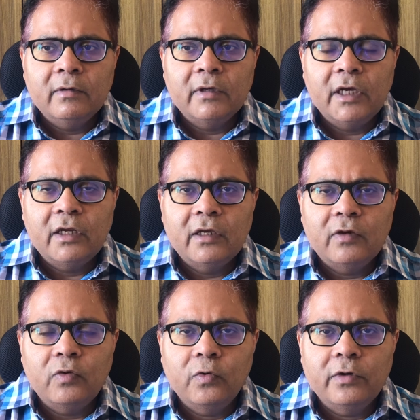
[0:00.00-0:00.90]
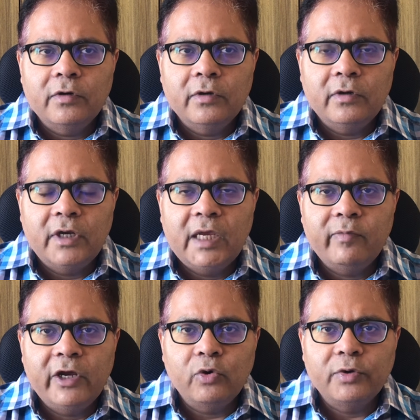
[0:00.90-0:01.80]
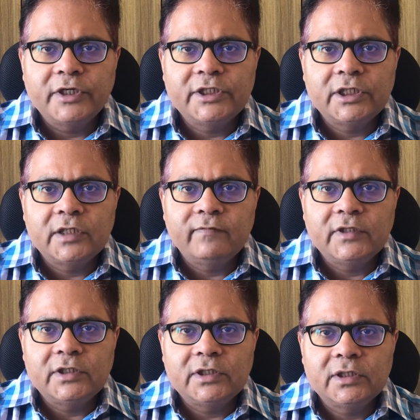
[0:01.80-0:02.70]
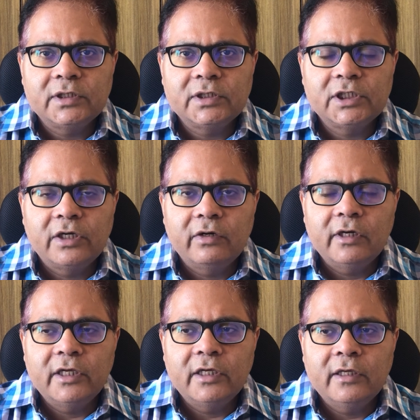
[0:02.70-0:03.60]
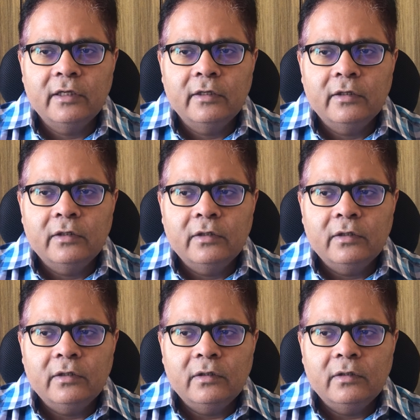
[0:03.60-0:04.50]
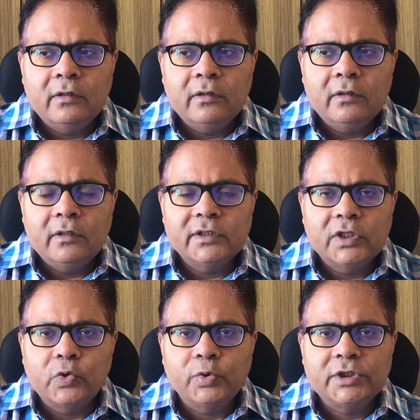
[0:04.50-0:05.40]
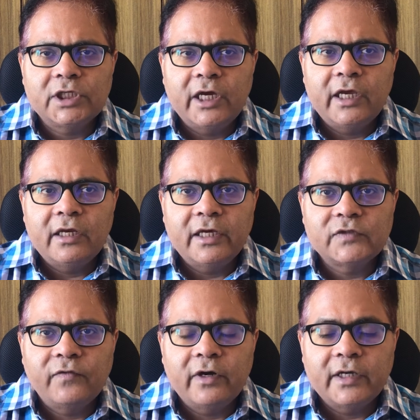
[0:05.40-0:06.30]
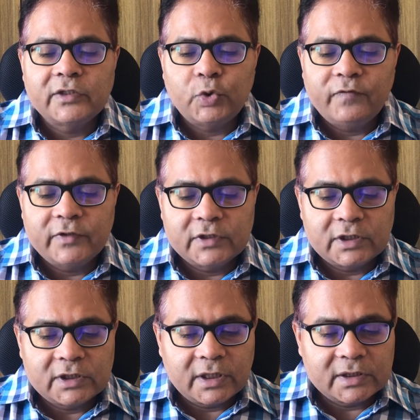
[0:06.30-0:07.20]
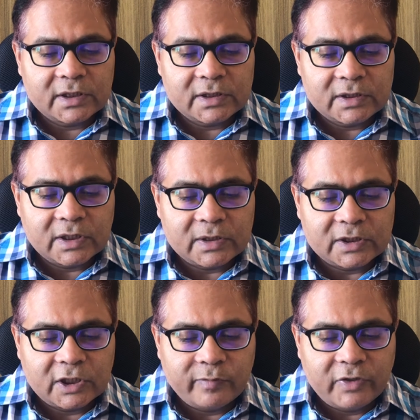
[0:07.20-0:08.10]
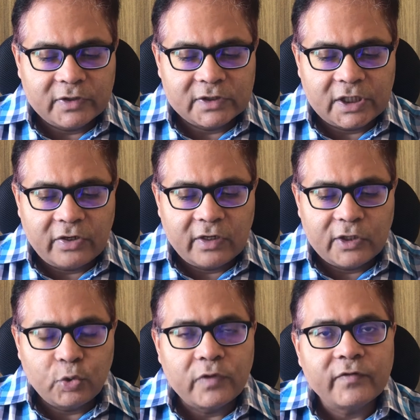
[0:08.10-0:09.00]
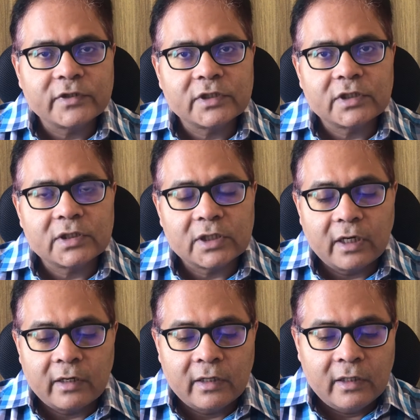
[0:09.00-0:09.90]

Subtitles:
getting good name recognition, which generally is a good sign as far as university success is concerned, because generally universities are